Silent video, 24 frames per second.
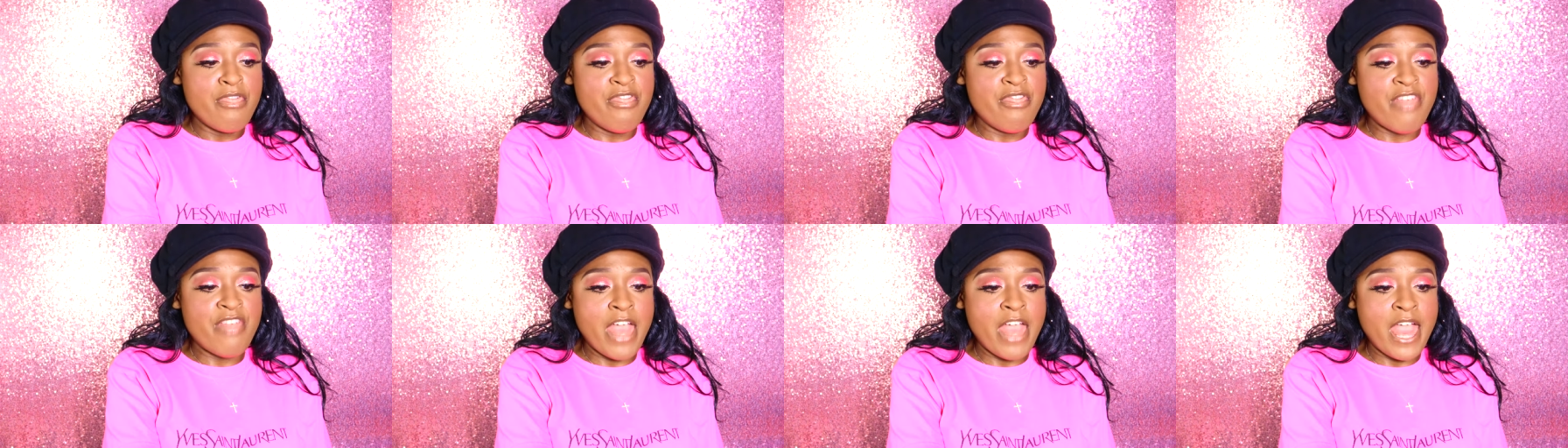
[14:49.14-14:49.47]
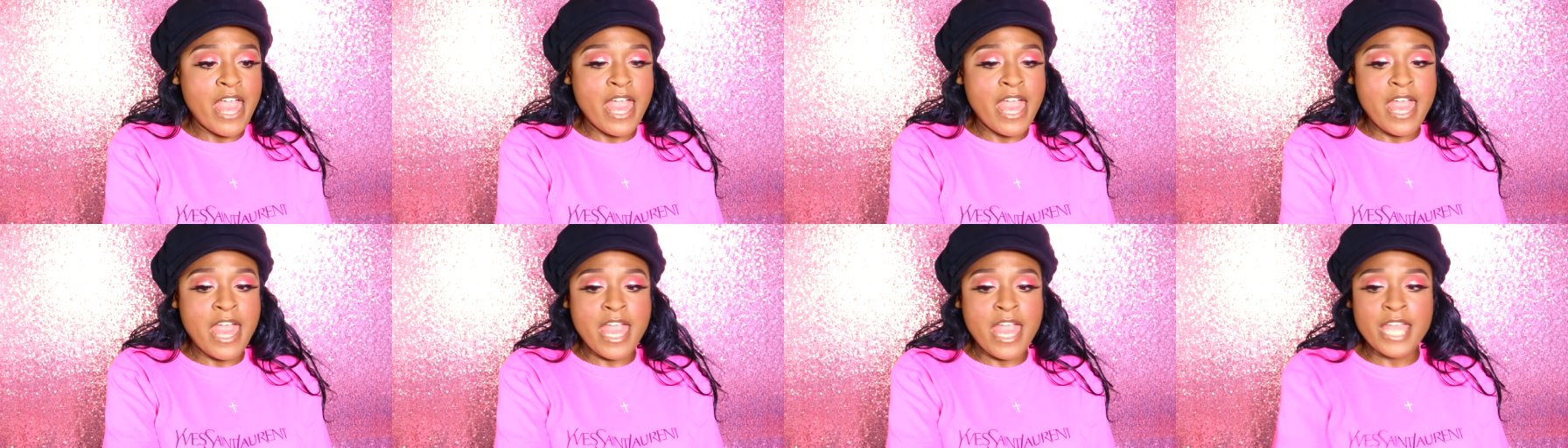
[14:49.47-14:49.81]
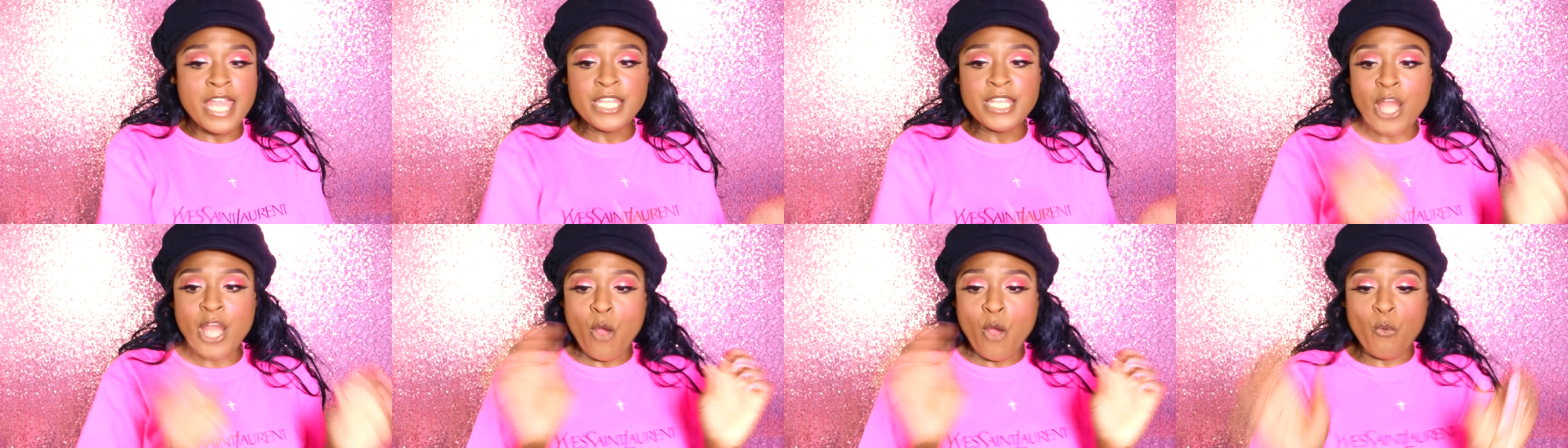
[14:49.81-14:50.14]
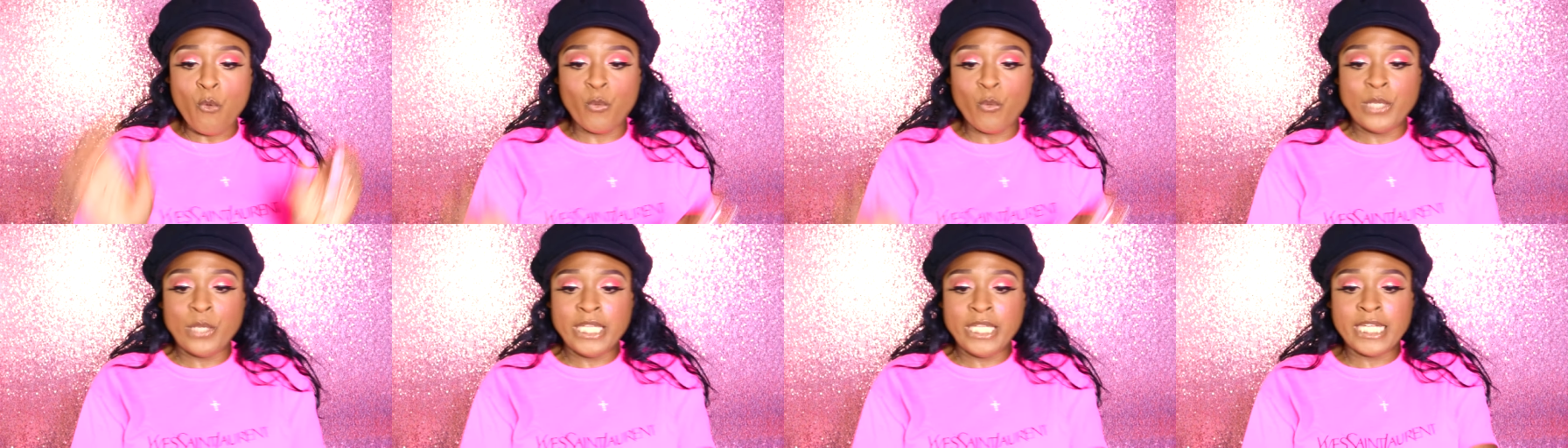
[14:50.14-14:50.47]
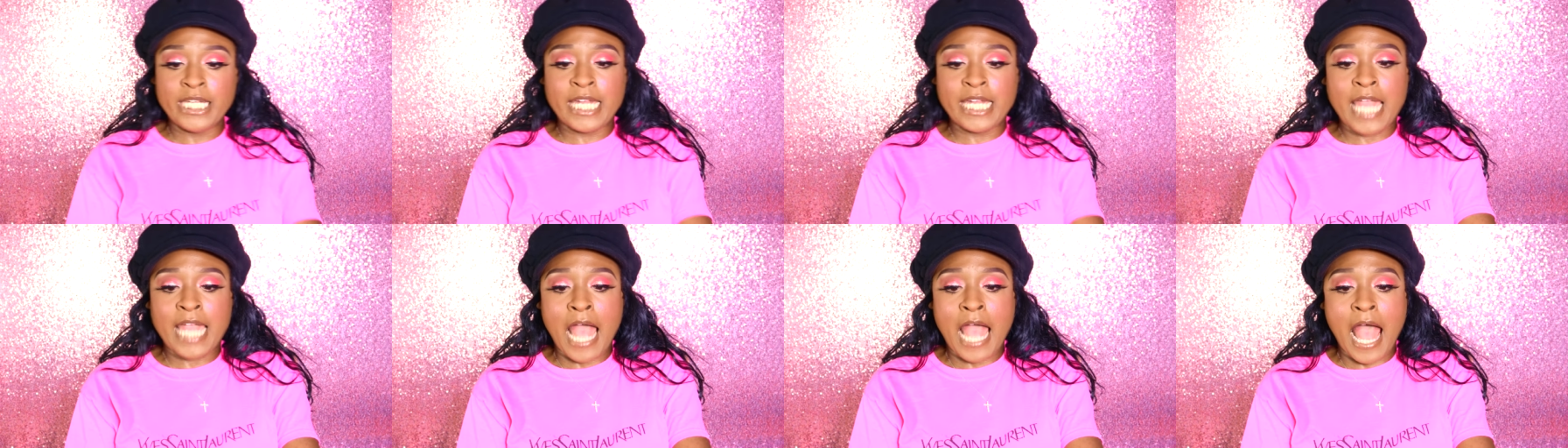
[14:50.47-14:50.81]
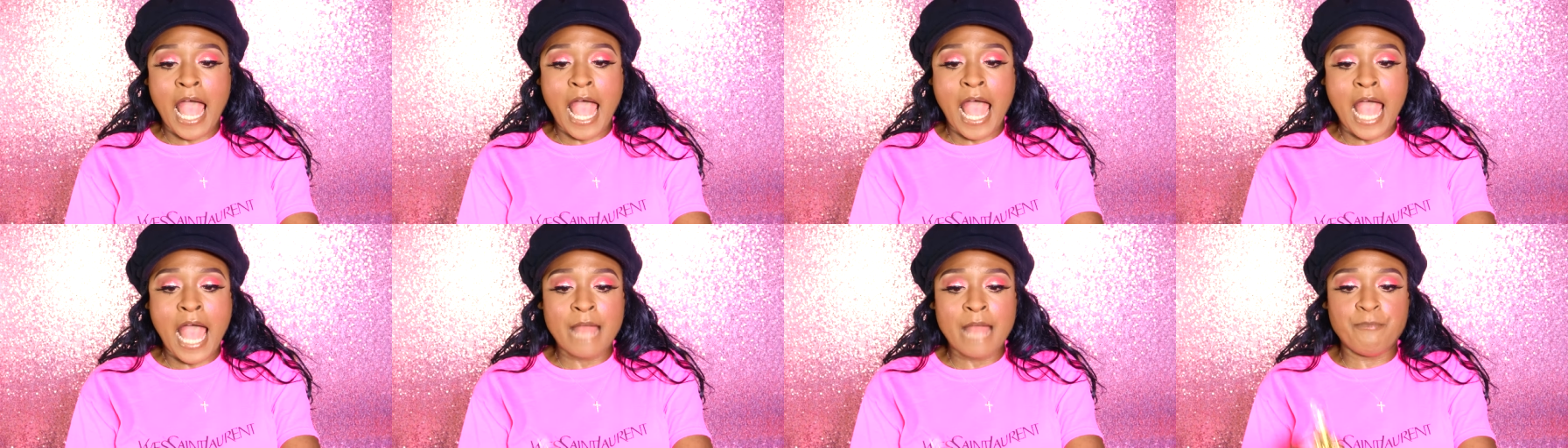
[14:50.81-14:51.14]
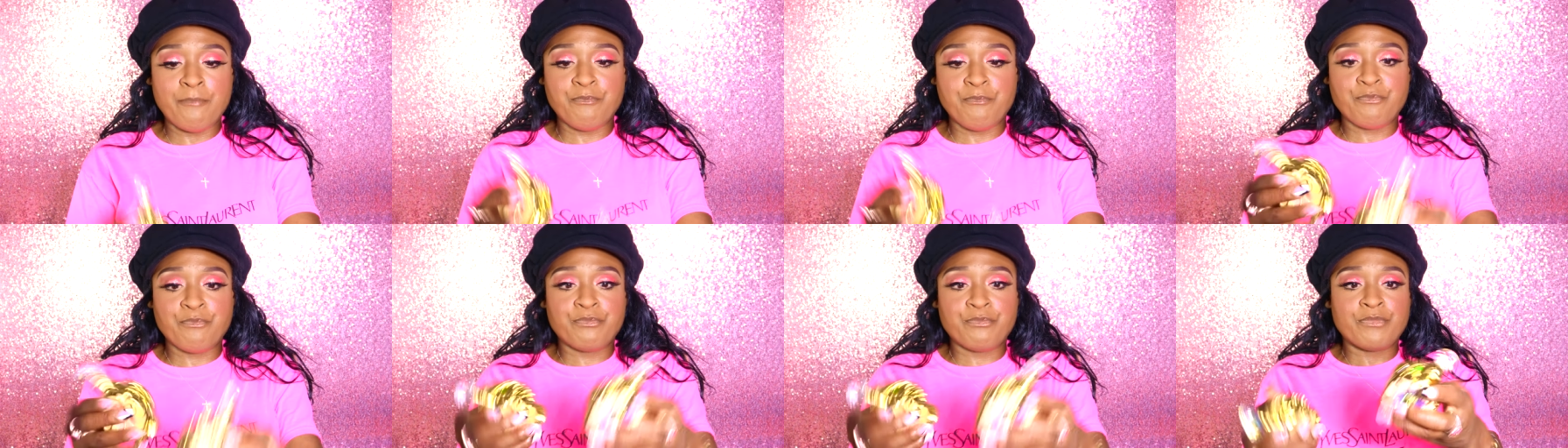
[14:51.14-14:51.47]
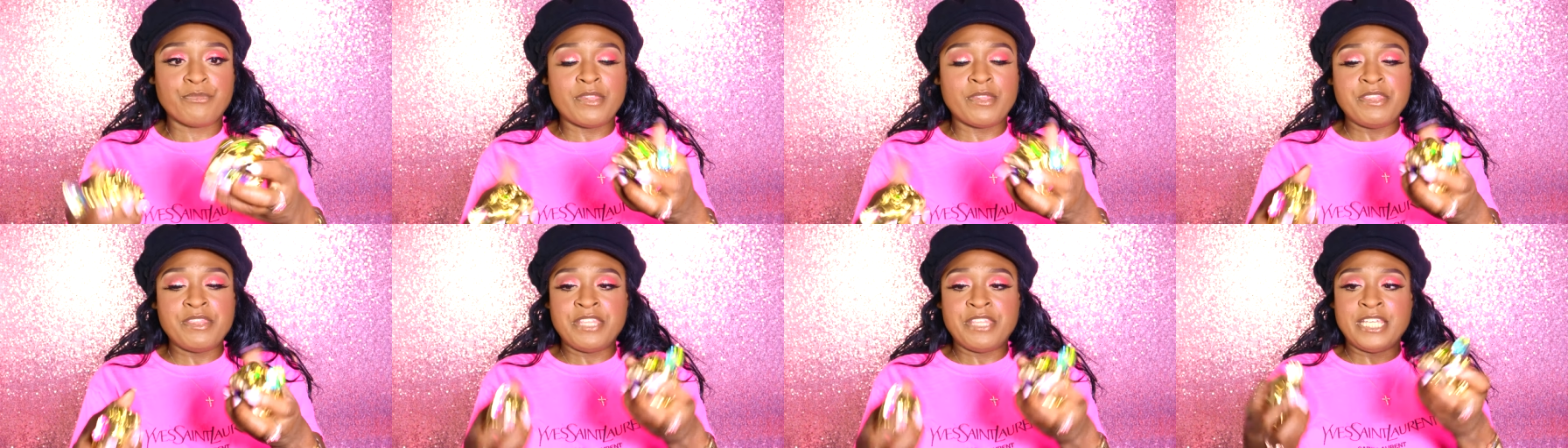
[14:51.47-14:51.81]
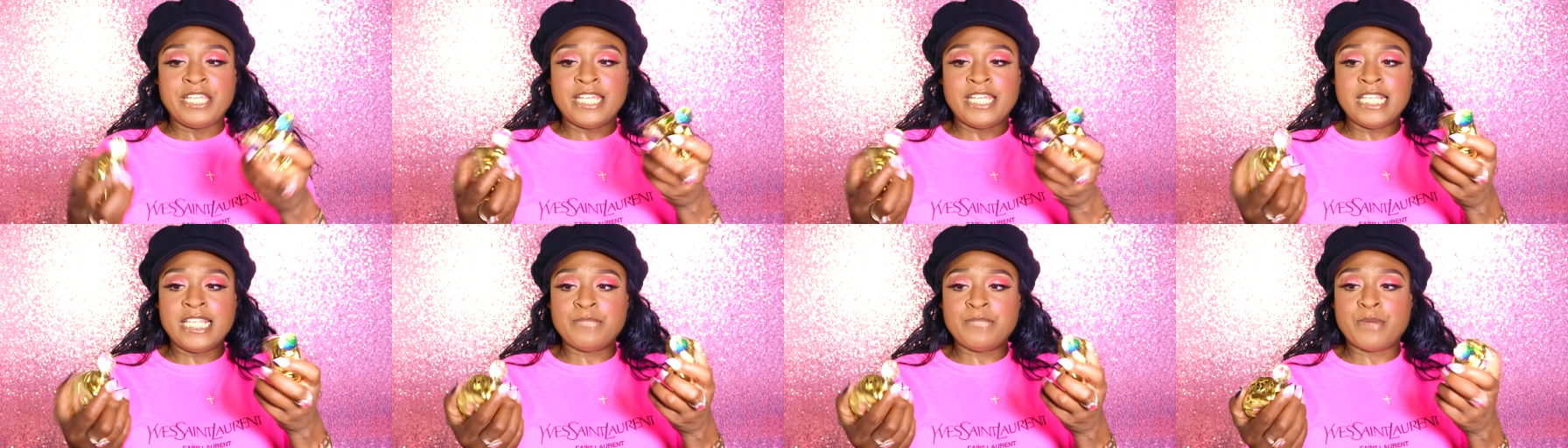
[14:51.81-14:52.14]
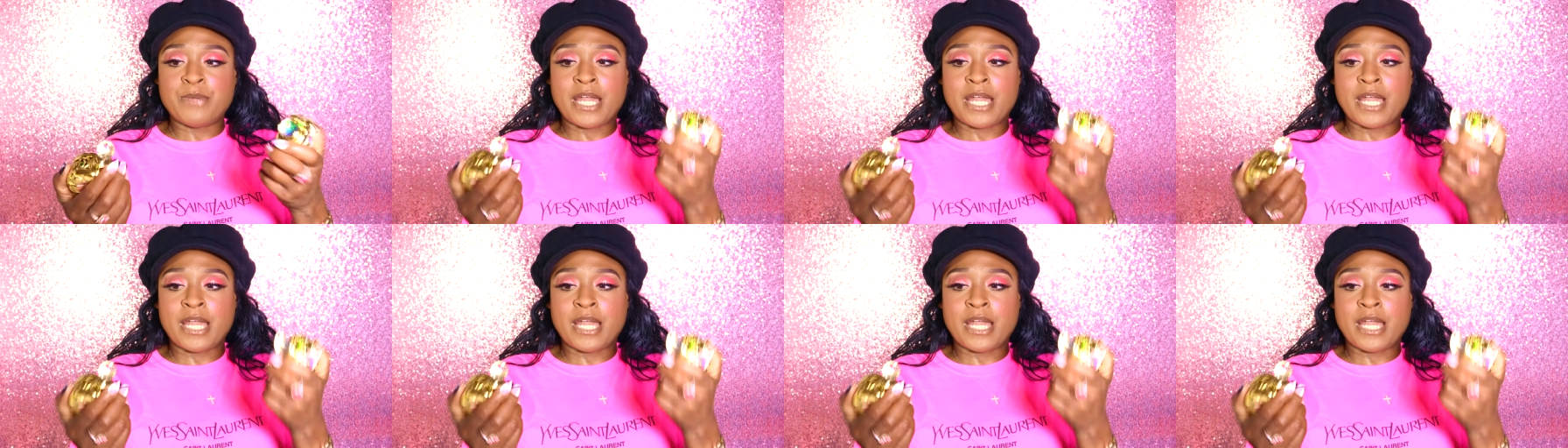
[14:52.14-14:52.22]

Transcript: Then we got these.